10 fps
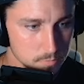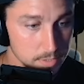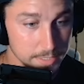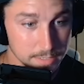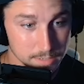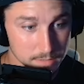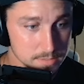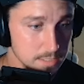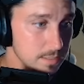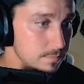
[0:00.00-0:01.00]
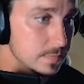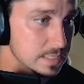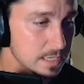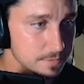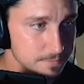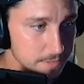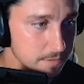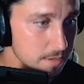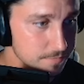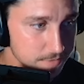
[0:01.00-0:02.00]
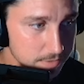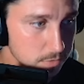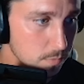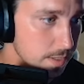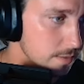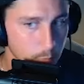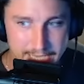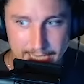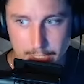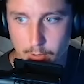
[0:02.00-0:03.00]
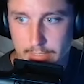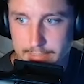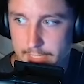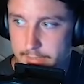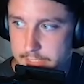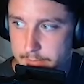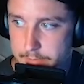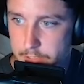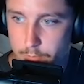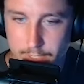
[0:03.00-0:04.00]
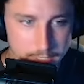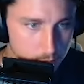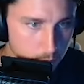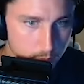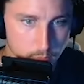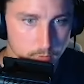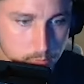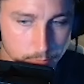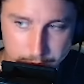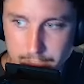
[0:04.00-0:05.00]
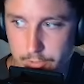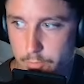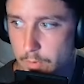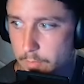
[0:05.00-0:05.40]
Really a young team. It's got to figure out and find their way. We can't go out like that this episode. We got to do one more. We've got to do one